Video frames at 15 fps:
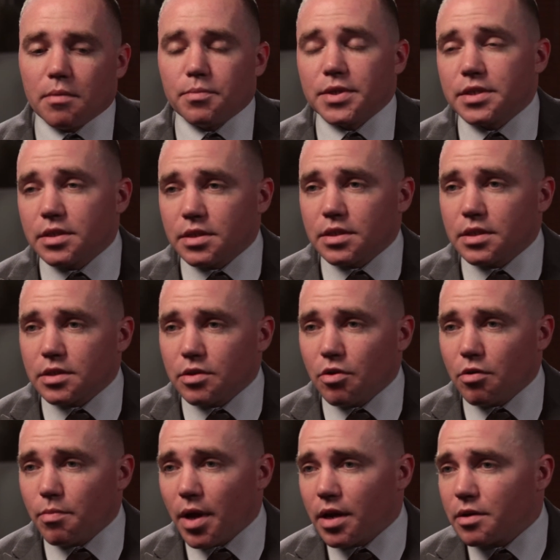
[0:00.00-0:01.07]
businesses know
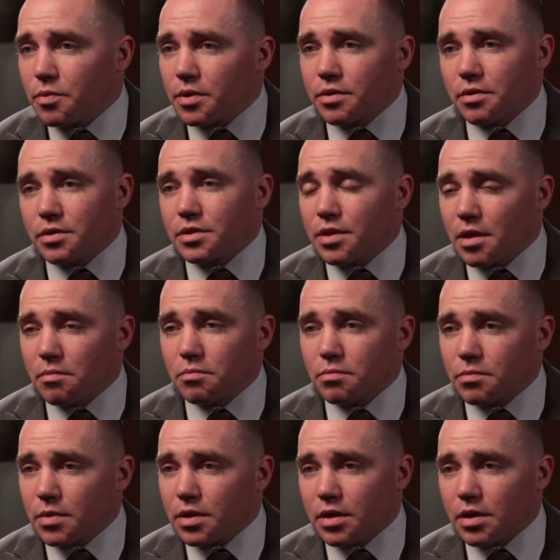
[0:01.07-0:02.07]
about it, whether it's them